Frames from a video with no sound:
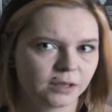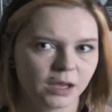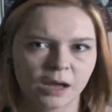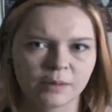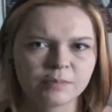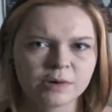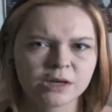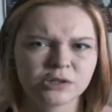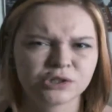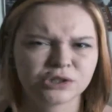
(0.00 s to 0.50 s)
Yeah,
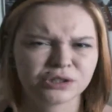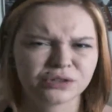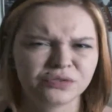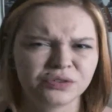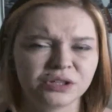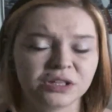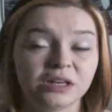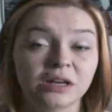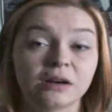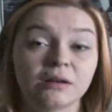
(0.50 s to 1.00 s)
I'm not sure
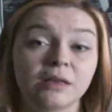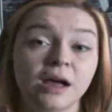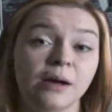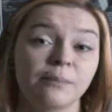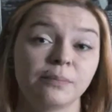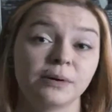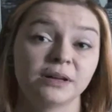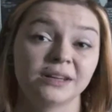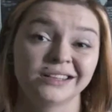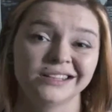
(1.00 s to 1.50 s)
if you can hear
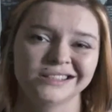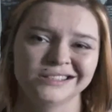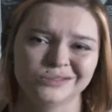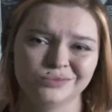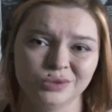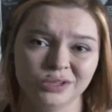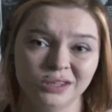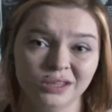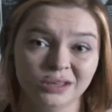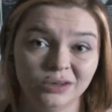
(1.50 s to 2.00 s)
that, but
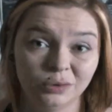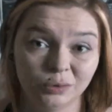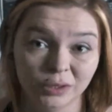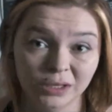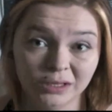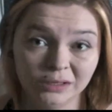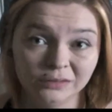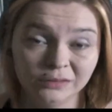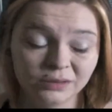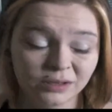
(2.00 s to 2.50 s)
it's really
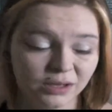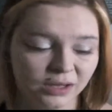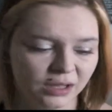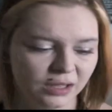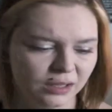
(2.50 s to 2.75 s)
annoying.